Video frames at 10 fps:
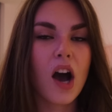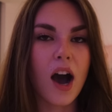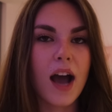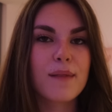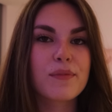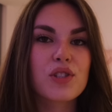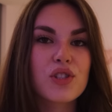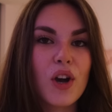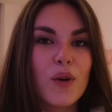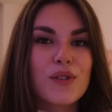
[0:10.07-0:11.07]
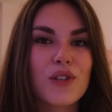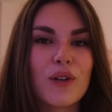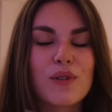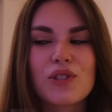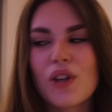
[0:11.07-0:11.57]
I am so
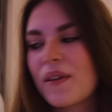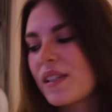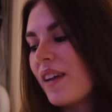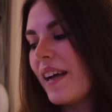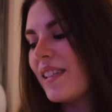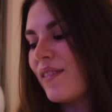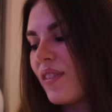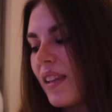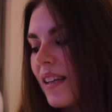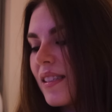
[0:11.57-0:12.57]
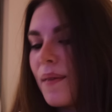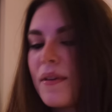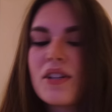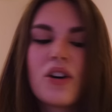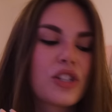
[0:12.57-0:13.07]
so so excited for this. Some
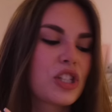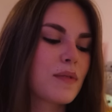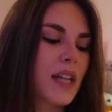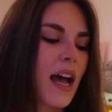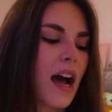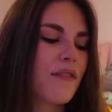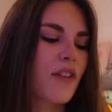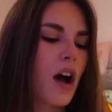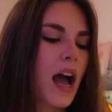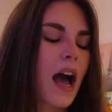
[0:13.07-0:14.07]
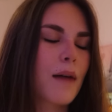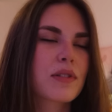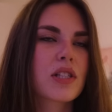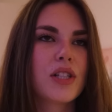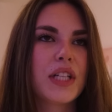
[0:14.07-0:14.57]
of the costumes I have are
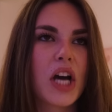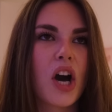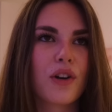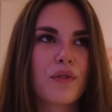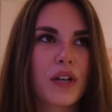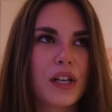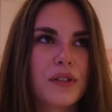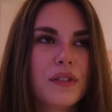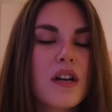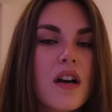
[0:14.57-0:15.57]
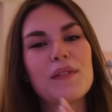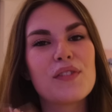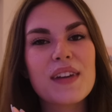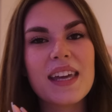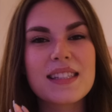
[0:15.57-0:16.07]
absolutely unreal.
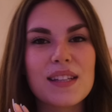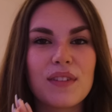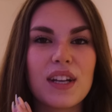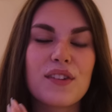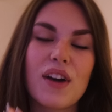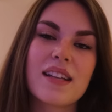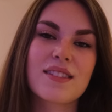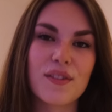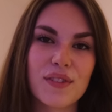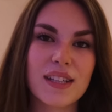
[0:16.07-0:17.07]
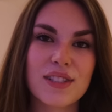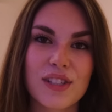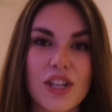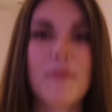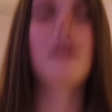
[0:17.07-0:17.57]
Before we get into the video guys, don't forget to go
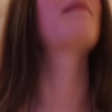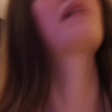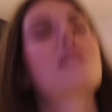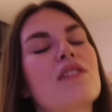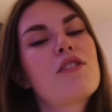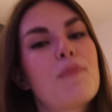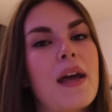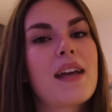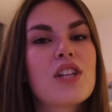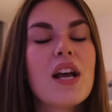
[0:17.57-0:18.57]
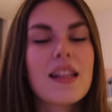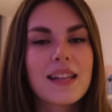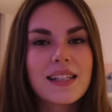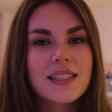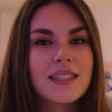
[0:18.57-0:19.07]
and check me out on my exclusive page. The
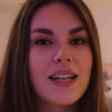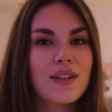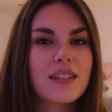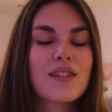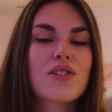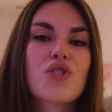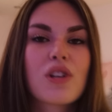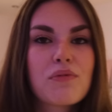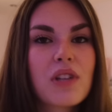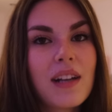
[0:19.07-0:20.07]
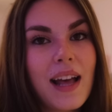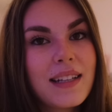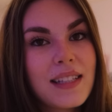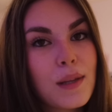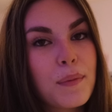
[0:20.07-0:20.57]
links are down in the description
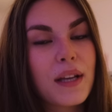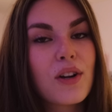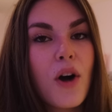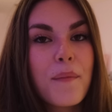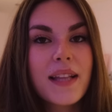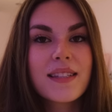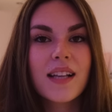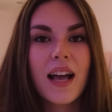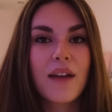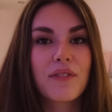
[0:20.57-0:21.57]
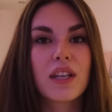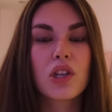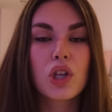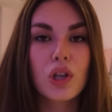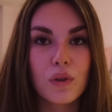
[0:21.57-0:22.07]
and in the pinned comments. I have a
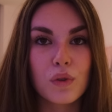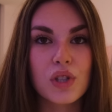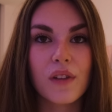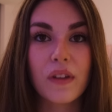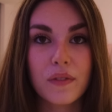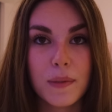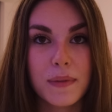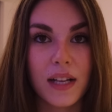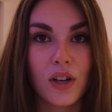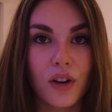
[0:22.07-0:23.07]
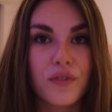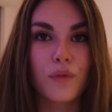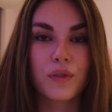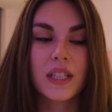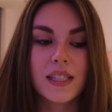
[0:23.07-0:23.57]
huge 50% off
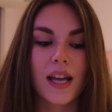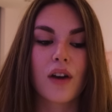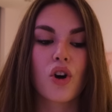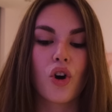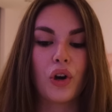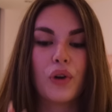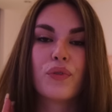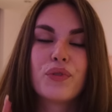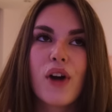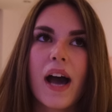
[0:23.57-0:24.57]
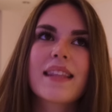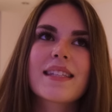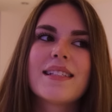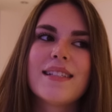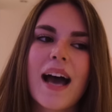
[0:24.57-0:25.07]
discount on
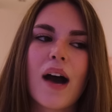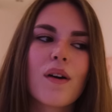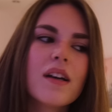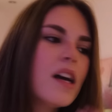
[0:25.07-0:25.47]
right now.